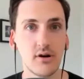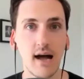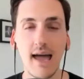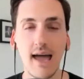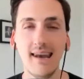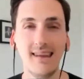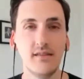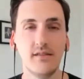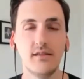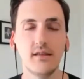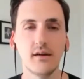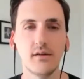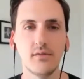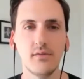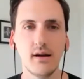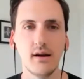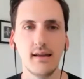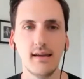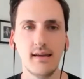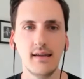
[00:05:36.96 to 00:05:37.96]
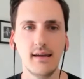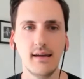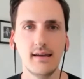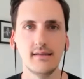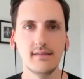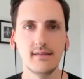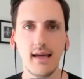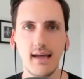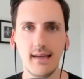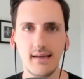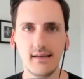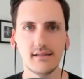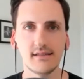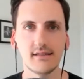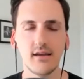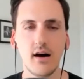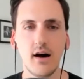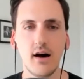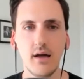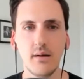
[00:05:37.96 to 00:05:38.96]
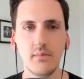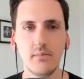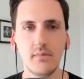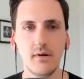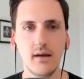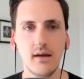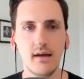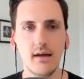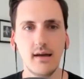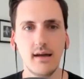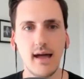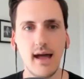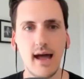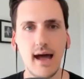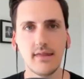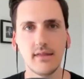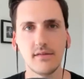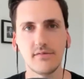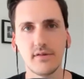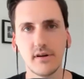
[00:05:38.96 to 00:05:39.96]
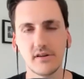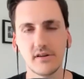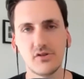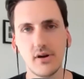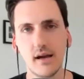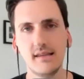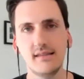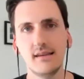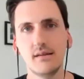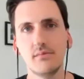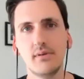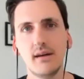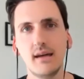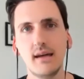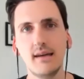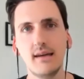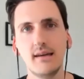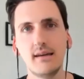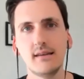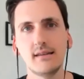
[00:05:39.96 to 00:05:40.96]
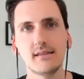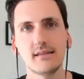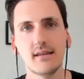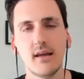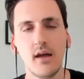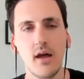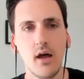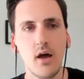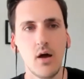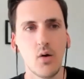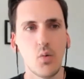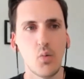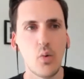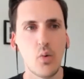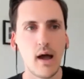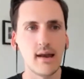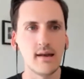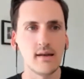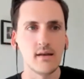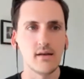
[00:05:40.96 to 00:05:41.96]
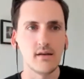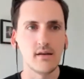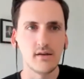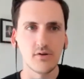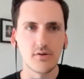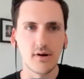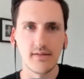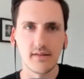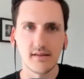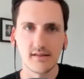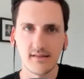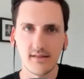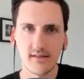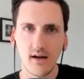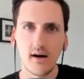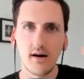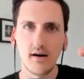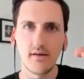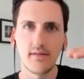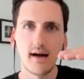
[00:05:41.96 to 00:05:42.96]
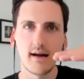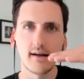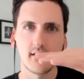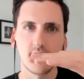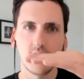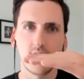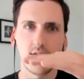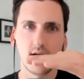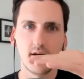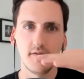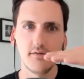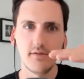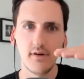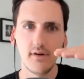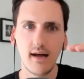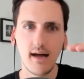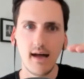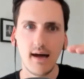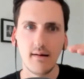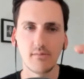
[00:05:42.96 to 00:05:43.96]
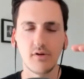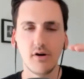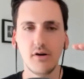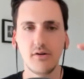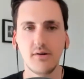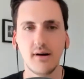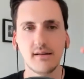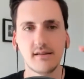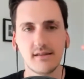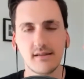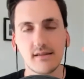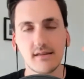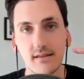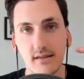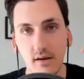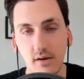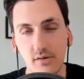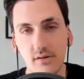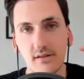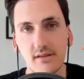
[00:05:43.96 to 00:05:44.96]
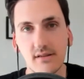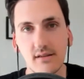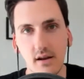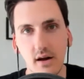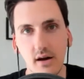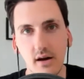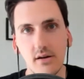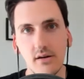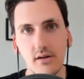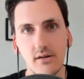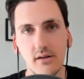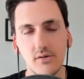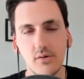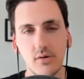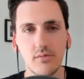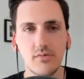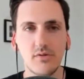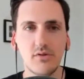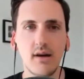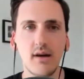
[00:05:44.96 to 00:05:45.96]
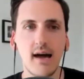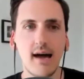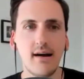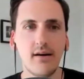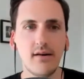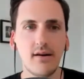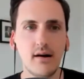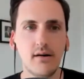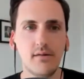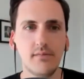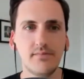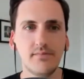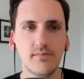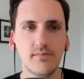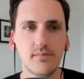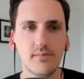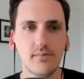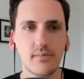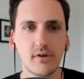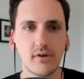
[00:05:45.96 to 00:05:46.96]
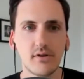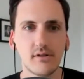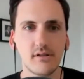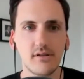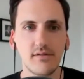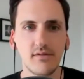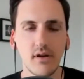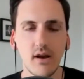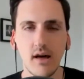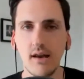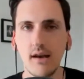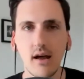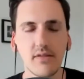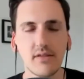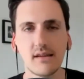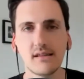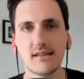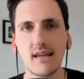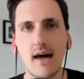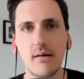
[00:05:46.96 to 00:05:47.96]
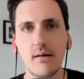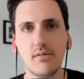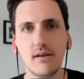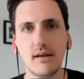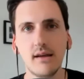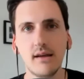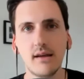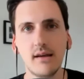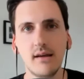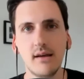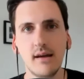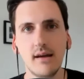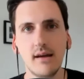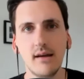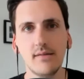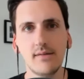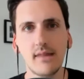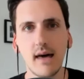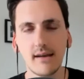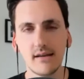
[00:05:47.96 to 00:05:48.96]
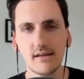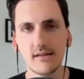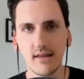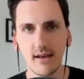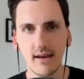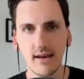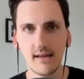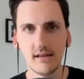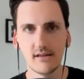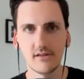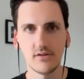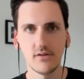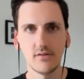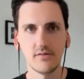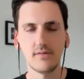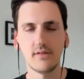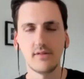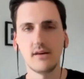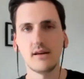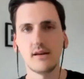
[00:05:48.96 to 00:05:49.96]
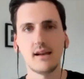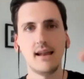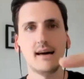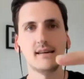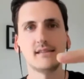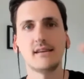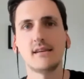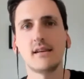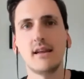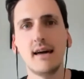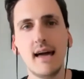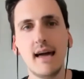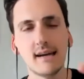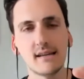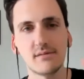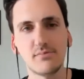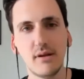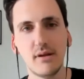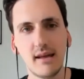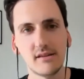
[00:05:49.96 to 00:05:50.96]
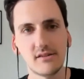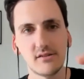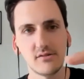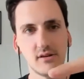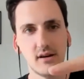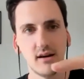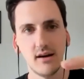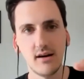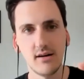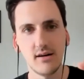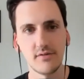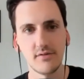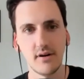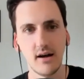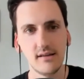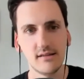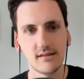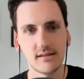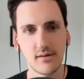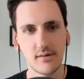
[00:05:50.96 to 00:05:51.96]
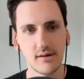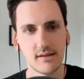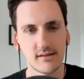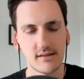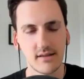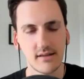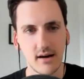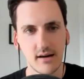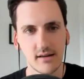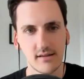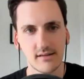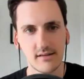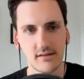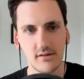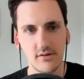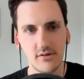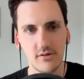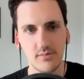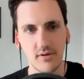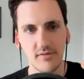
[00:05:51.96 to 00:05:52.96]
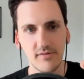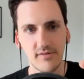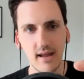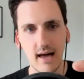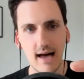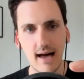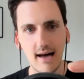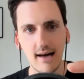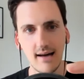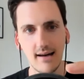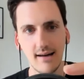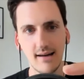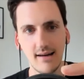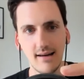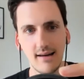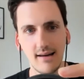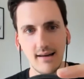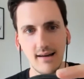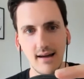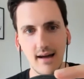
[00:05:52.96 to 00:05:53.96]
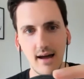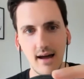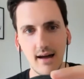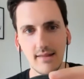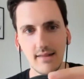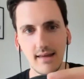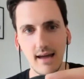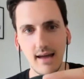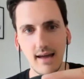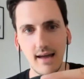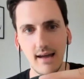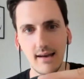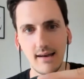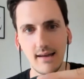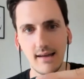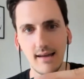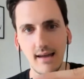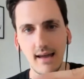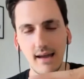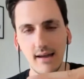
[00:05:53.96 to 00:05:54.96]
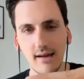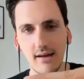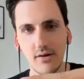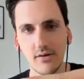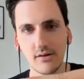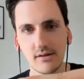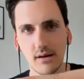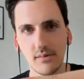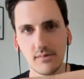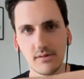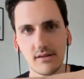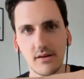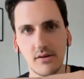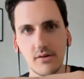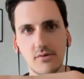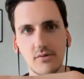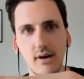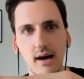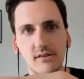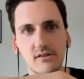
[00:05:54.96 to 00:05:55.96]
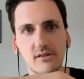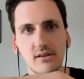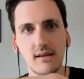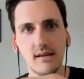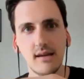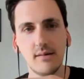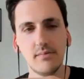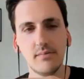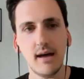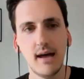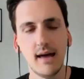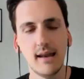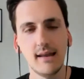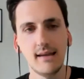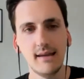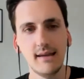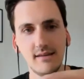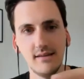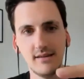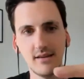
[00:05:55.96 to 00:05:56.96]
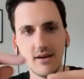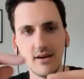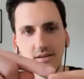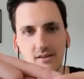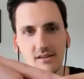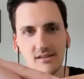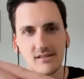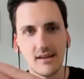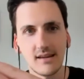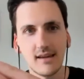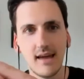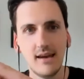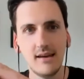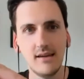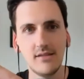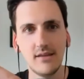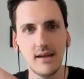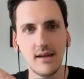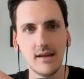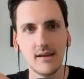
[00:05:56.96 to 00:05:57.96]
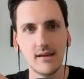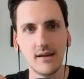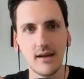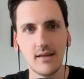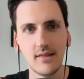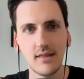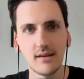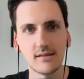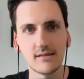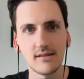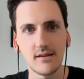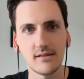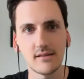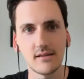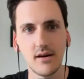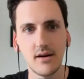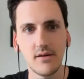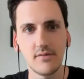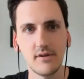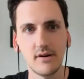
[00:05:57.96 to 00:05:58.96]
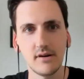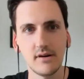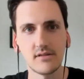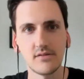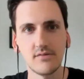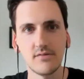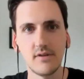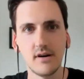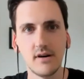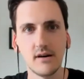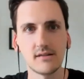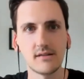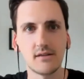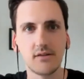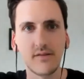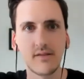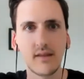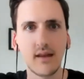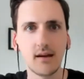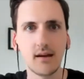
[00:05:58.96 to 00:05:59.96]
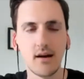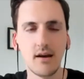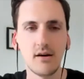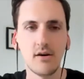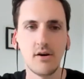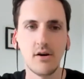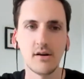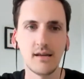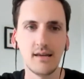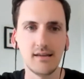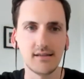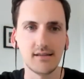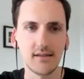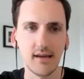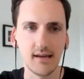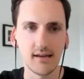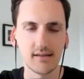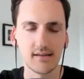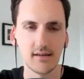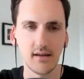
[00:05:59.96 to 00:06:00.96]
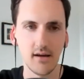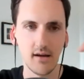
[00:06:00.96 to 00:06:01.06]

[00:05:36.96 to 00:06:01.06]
anything really. It takes time. And the frustrating bit is when you're at the start of that curve and progress is so slow, you want to pull your hair out because you feel like nothing's happening. That is the nature of the classic like exponential curve, right? So it starts super flat and then it goes up so gradually, it barely, you know, looks like anything. And then it starts to go up faster and faster. And then it kind of hockey sticks.